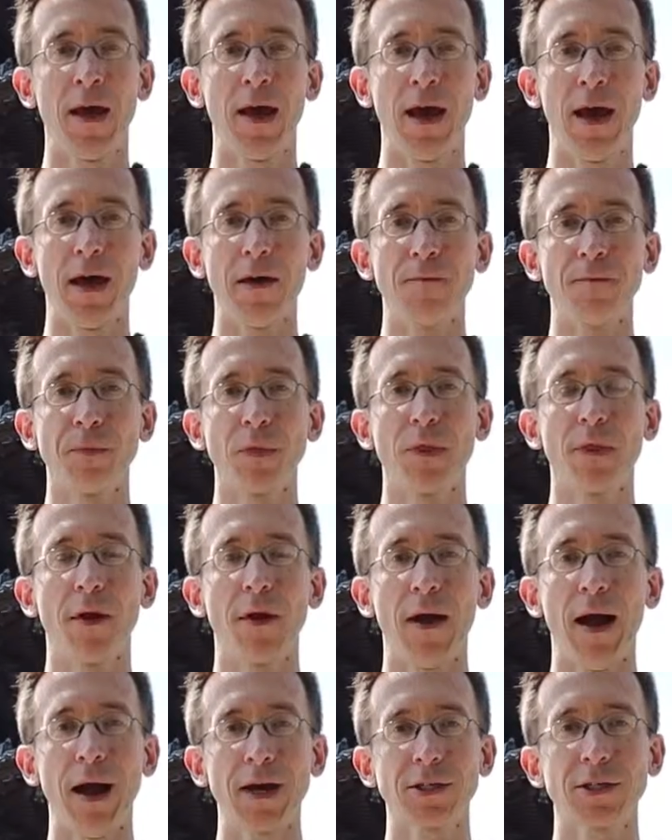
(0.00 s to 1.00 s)
and
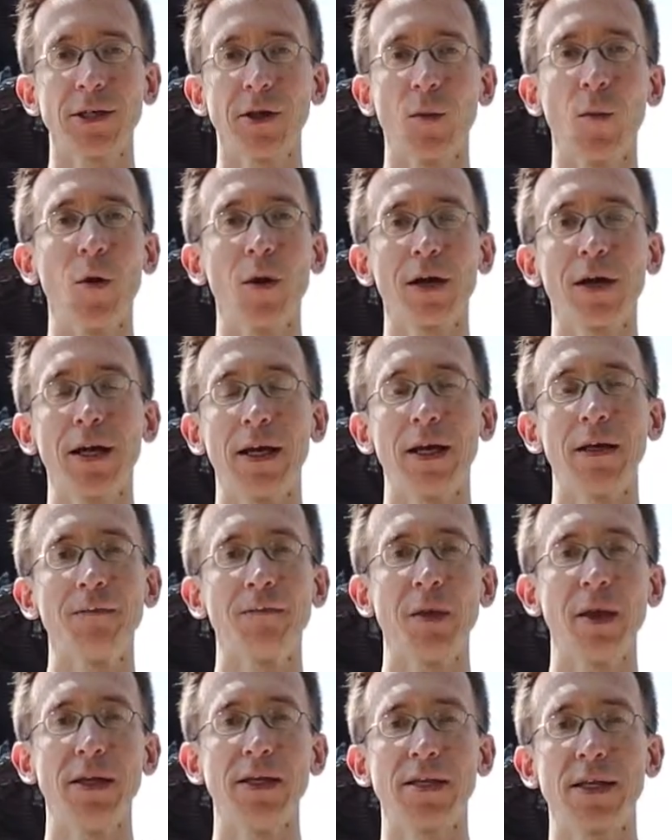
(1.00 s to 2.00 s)
they're actually working it
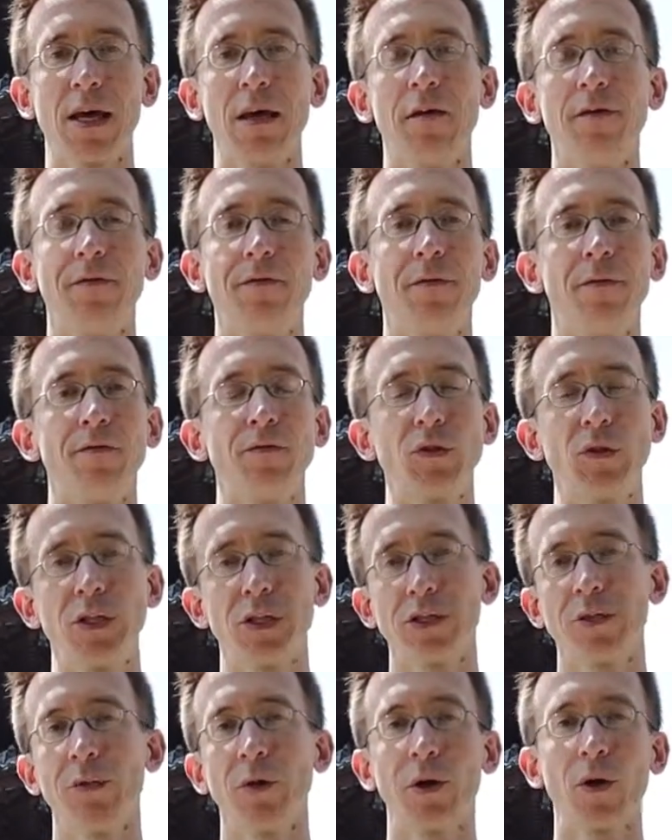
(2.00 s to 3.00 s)
instead of
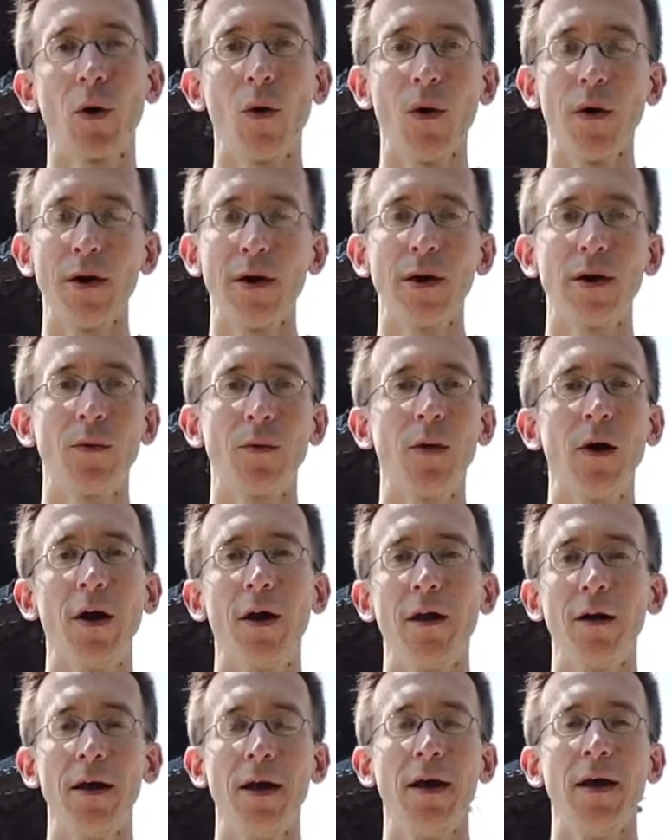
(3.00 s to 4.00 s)
just the recording,
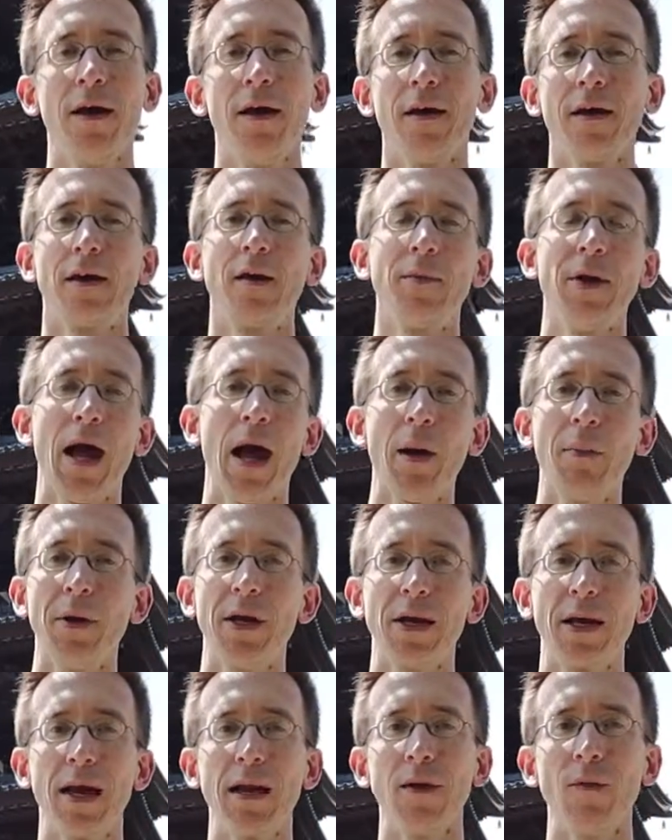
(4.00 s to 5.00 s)
where it could be
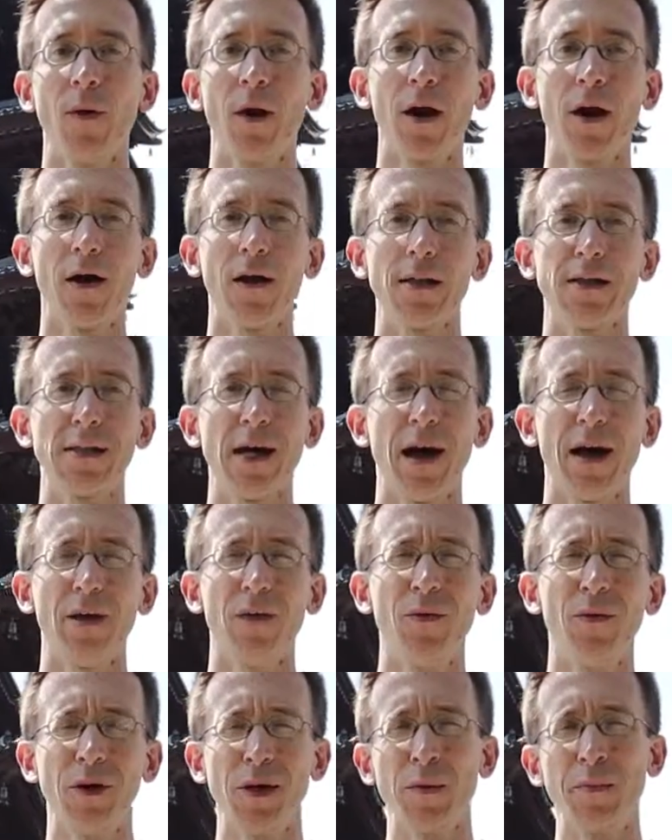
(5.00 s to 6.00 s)
happening anywhere. It's not
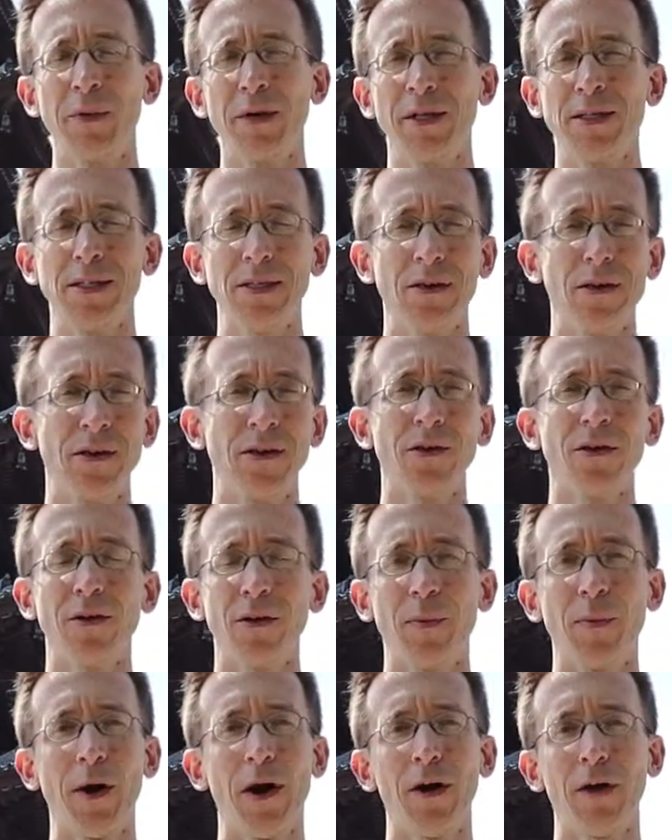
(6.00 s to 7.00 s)
really a big deal that you're
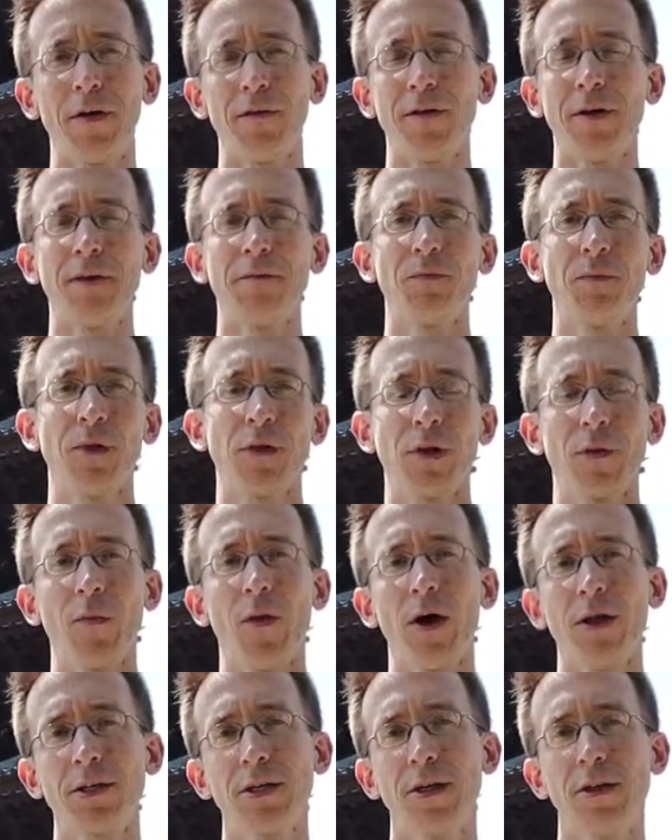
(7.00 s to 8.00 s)
a part of it. You could
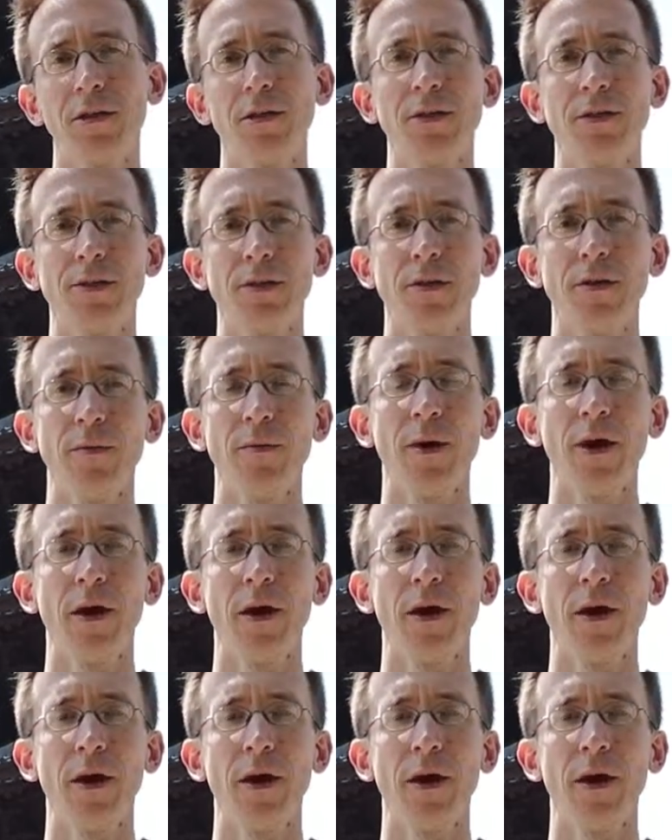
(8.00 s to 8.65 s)
watch it on YouTube,